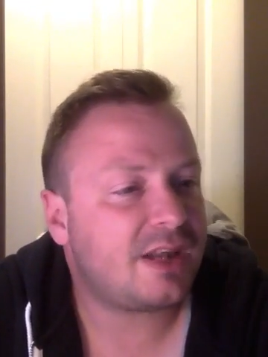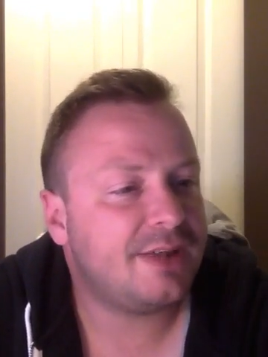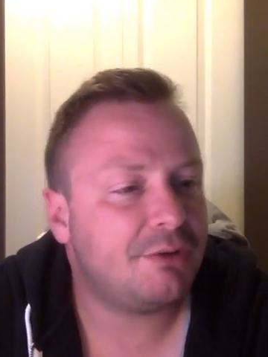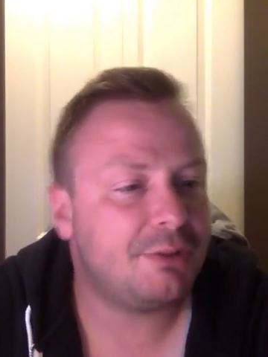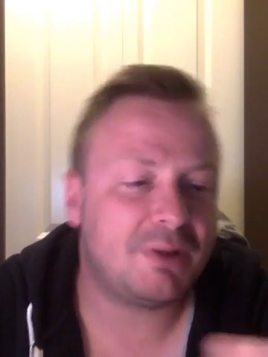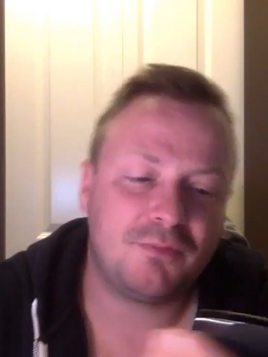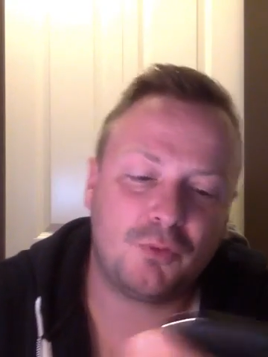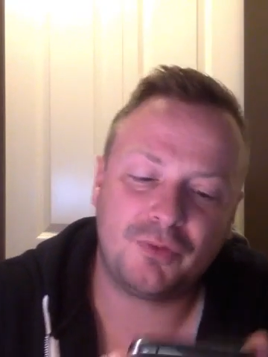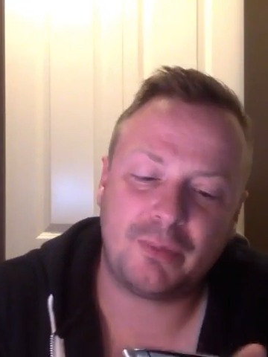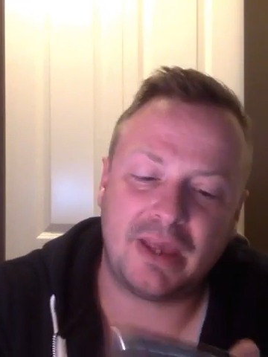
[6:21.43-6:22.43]
Now, in my
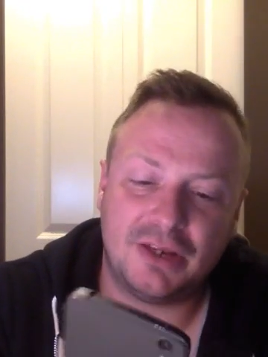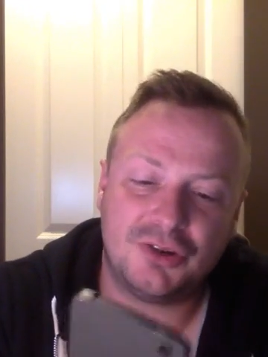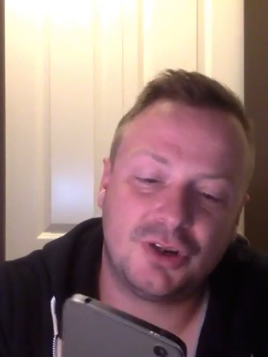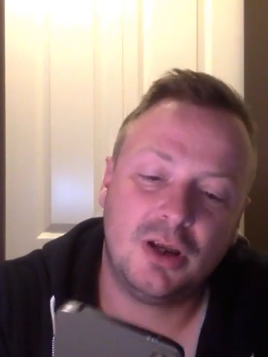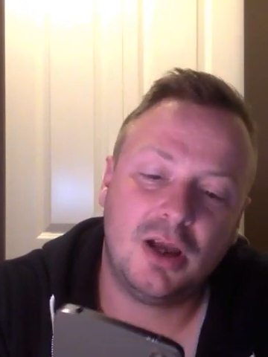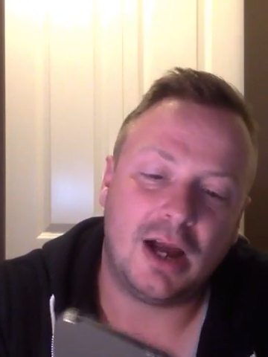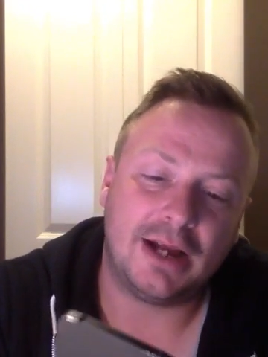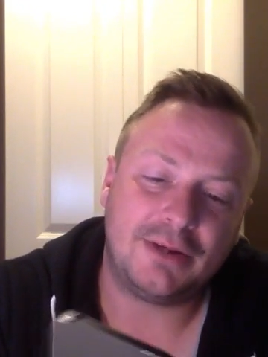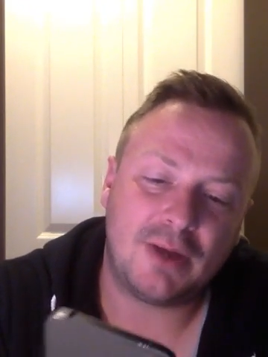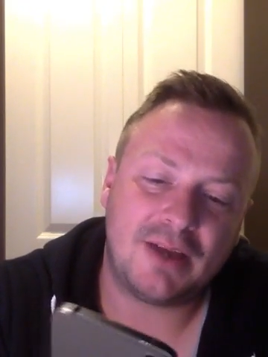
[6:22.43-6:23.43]
fourth page, I
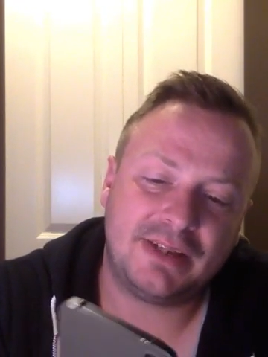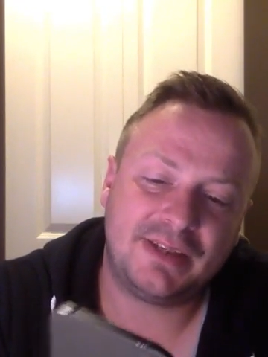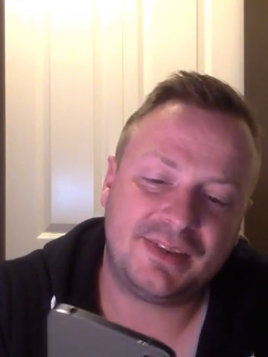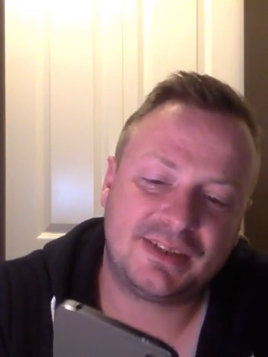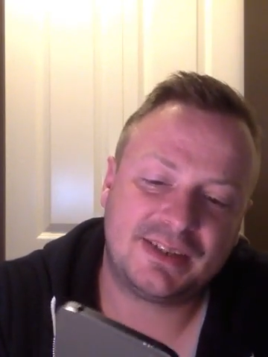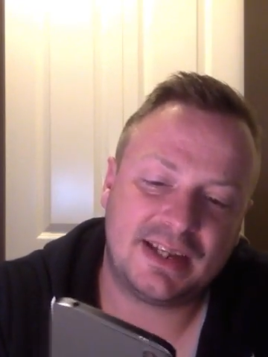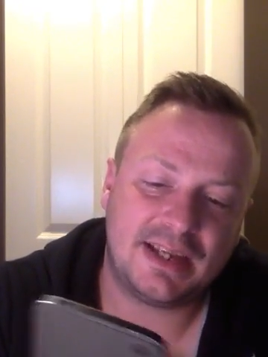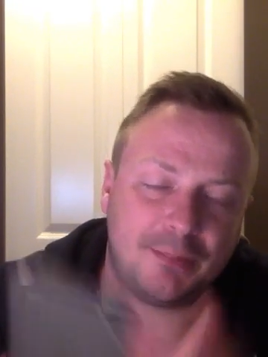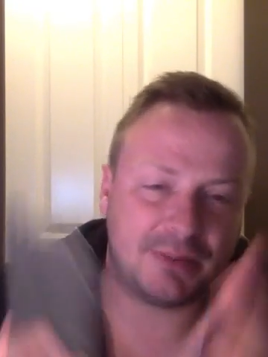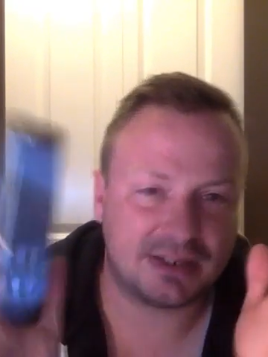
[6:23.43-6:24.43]
don't have anything set
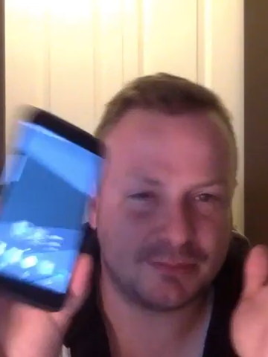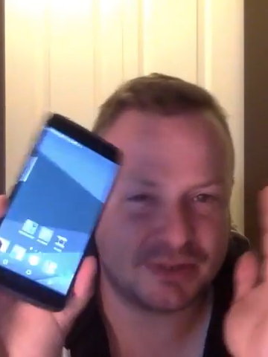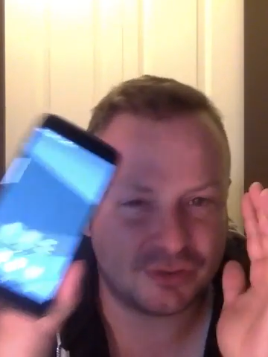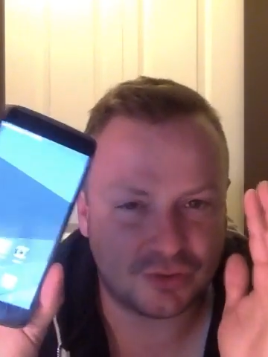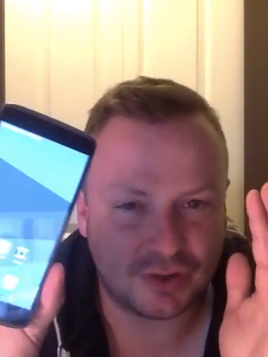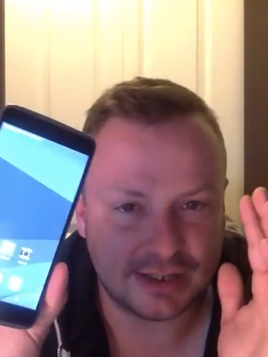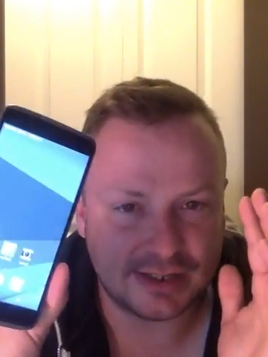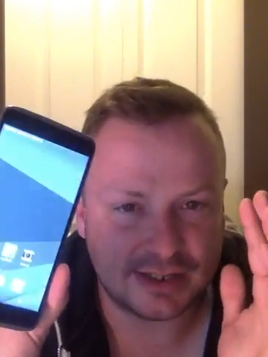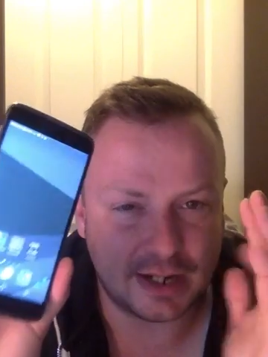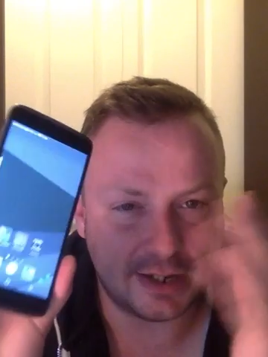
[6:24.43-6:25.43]
yet because I'm still trying to
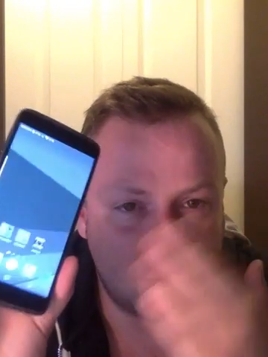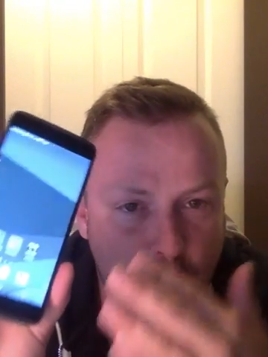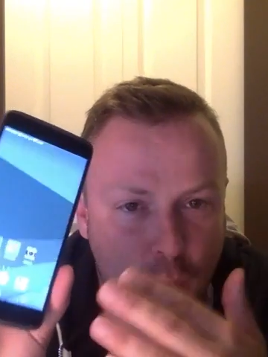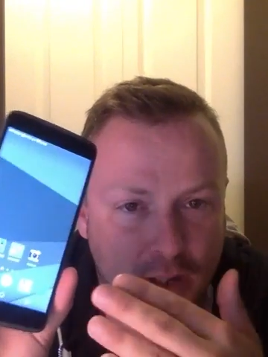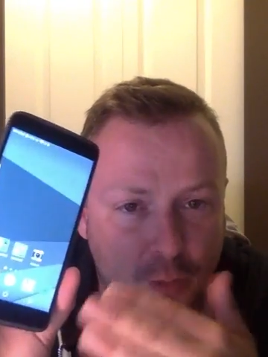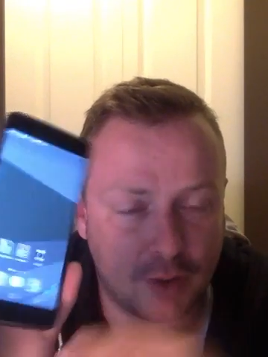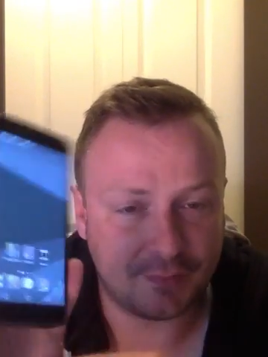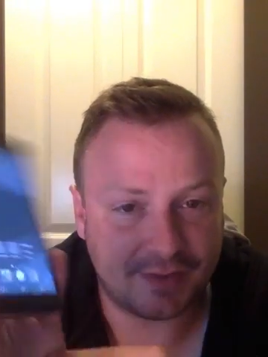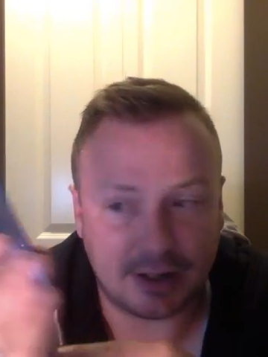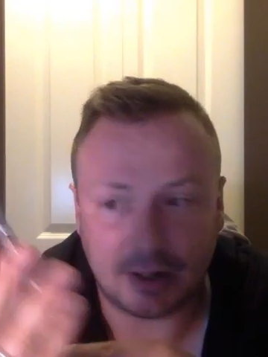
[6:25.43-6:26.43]
decide what I
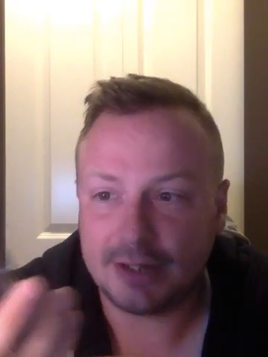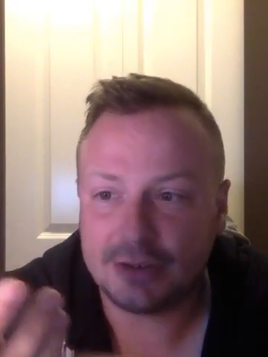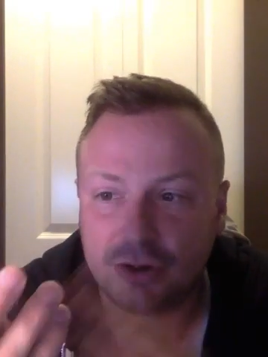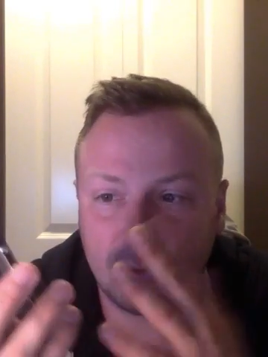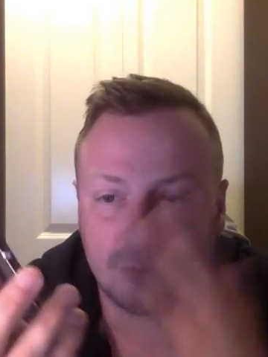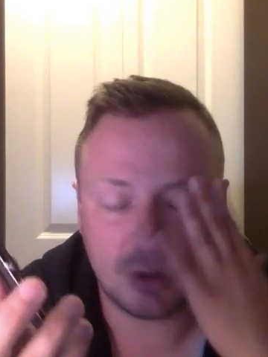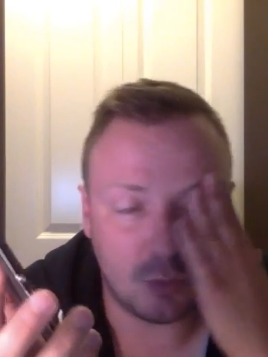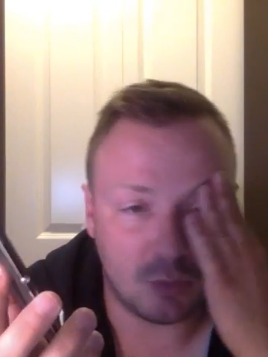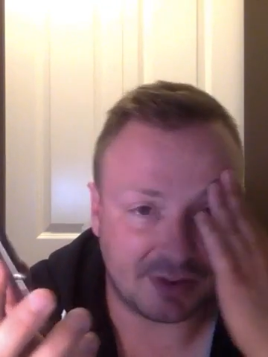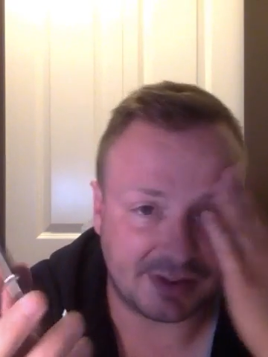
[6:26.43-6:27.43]
want there. I don't know
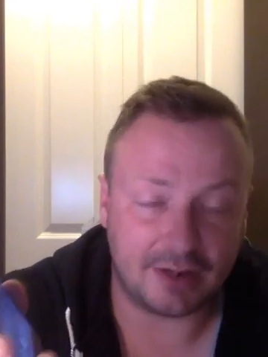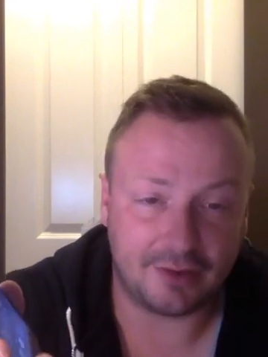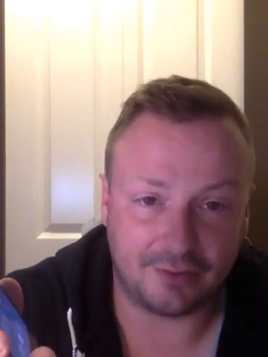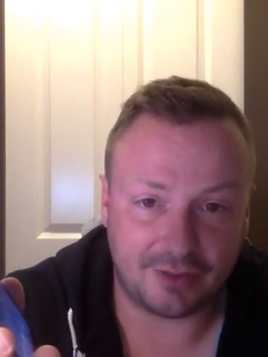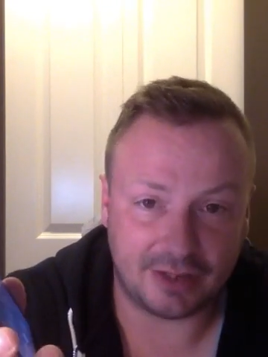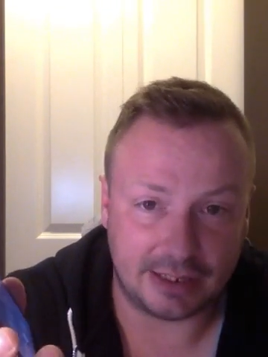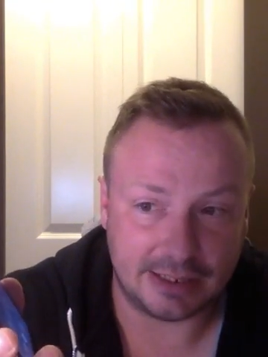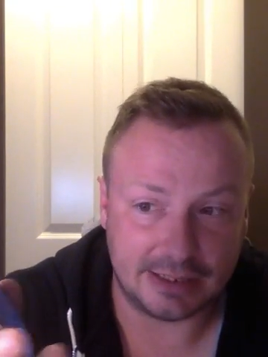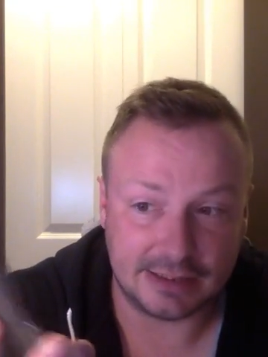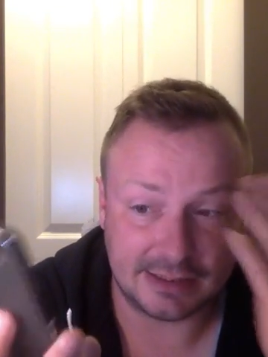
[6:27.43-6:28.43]
what the other thing
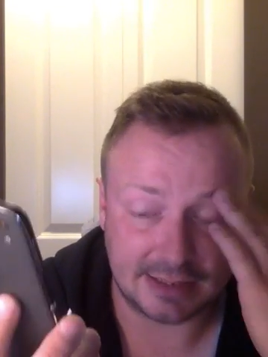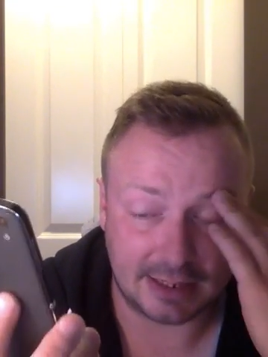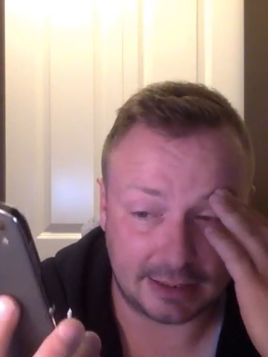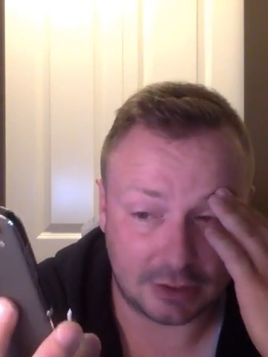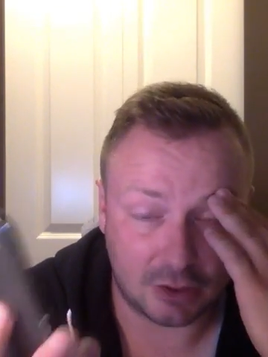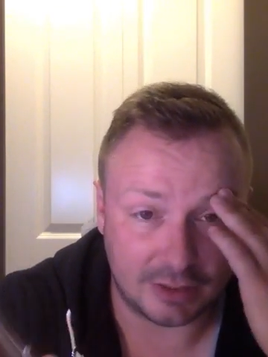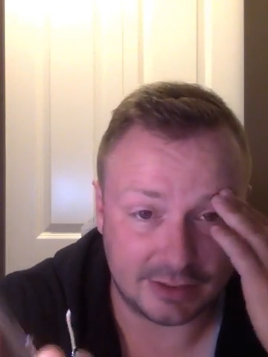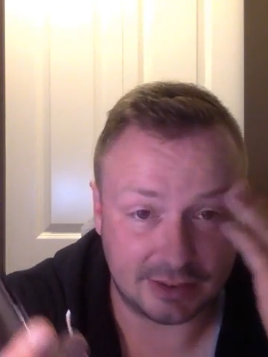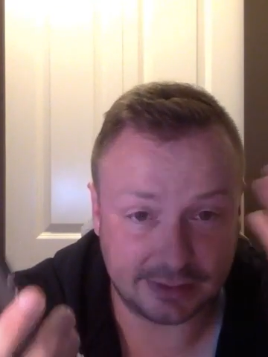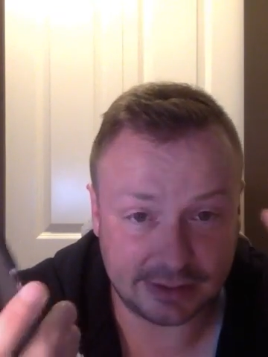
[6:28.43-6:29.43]
is that I
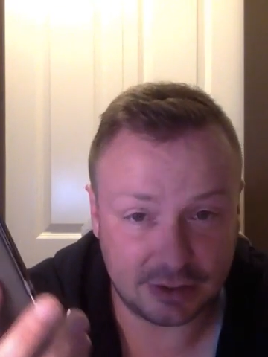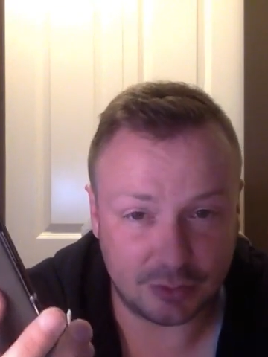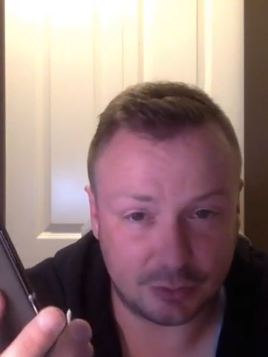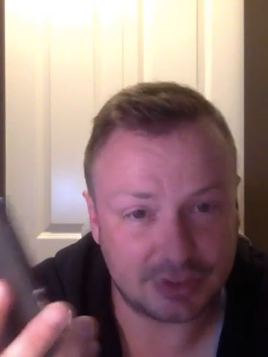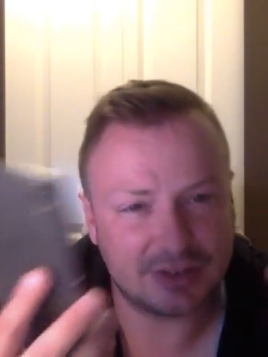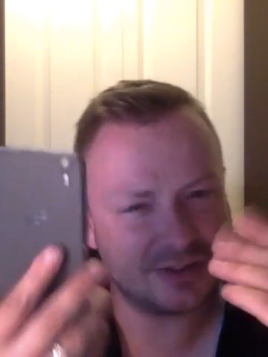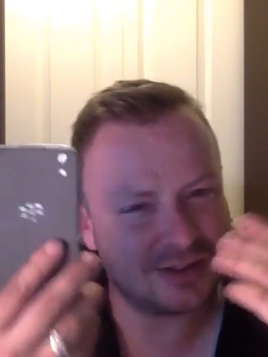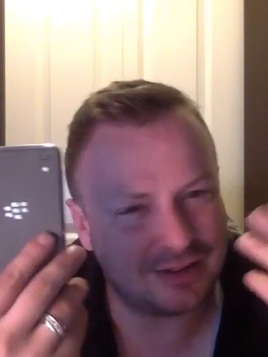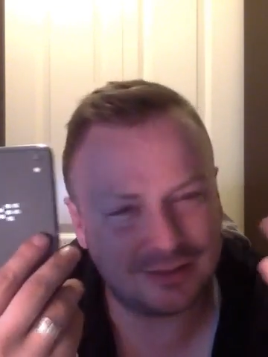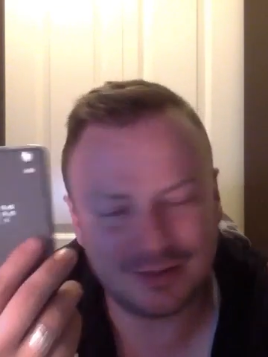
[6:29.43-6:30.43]
constantly use. It's
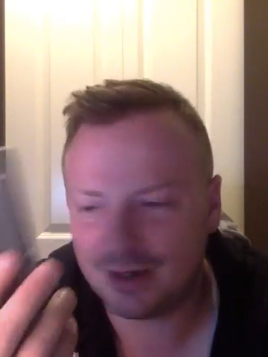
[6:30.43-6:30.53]
not,